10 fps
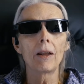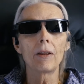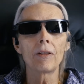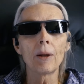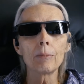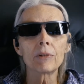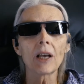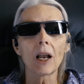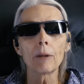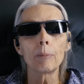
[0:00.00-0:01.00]
them
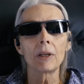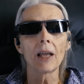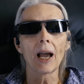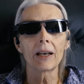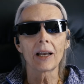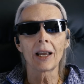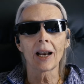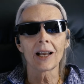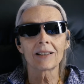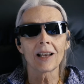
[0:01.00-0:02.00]
telling me that, and
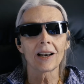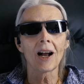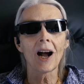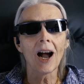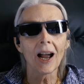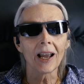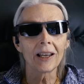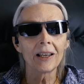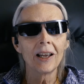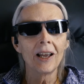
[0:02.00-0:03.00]
I said
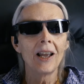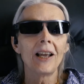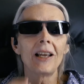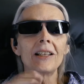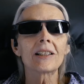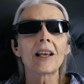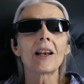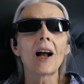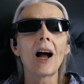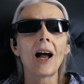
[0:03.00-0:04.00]
hi, he said
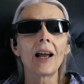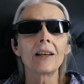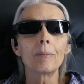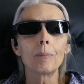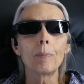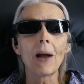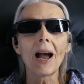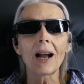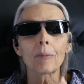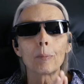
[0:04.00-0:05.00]
hi
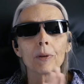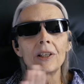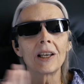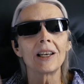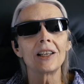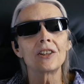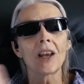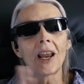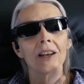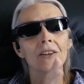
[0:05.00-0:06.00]
back, but then he
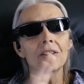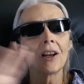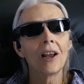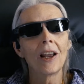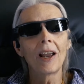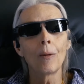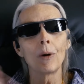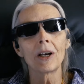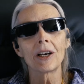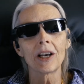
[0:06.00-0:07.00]
changed and
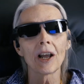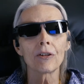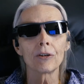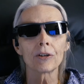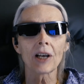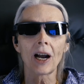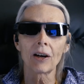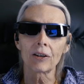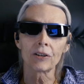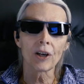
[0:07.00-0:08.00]
went another
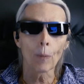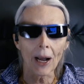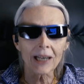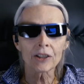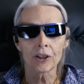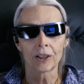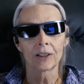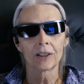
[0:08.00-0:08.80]
entire direction.